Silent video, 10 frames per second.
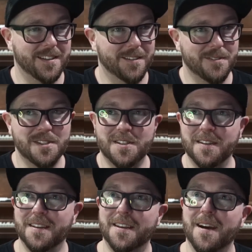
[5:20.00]
was
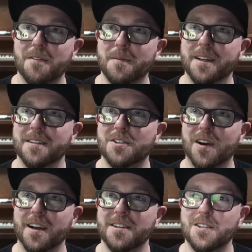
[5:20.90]
government
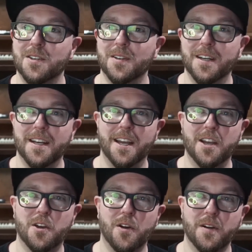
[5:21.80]
trying to
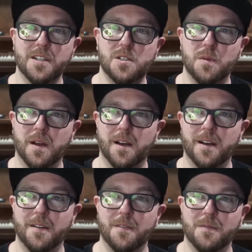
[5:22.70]
encourage
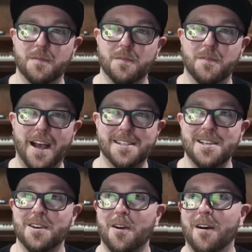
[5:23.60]

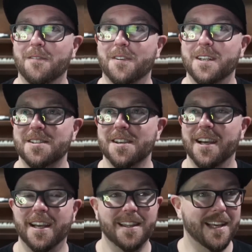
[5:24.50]
vaccine confidence.
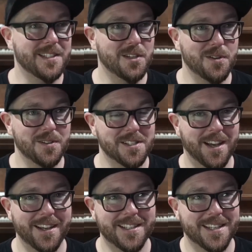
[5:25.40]
It led to
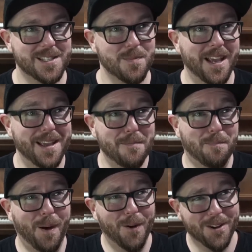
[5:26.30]
scientists making
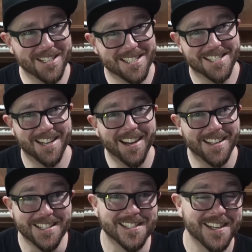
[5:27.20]
bogus
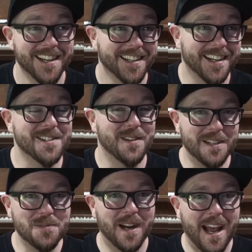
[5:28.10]
studies.
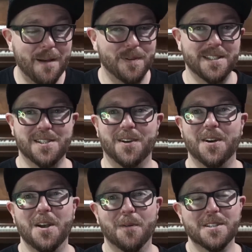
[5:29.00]
That's what happened. So
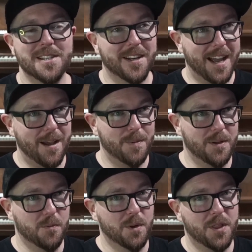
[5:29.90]
what's going to
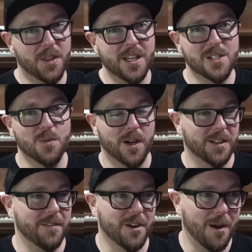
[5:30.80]
happen with this one?
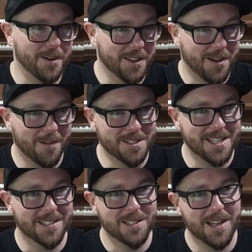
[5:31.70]
Leave a comment in the comment
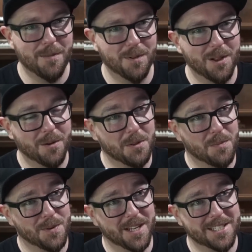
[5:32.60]
section down below with your
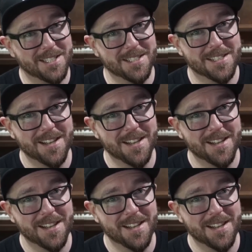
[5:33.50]
predictions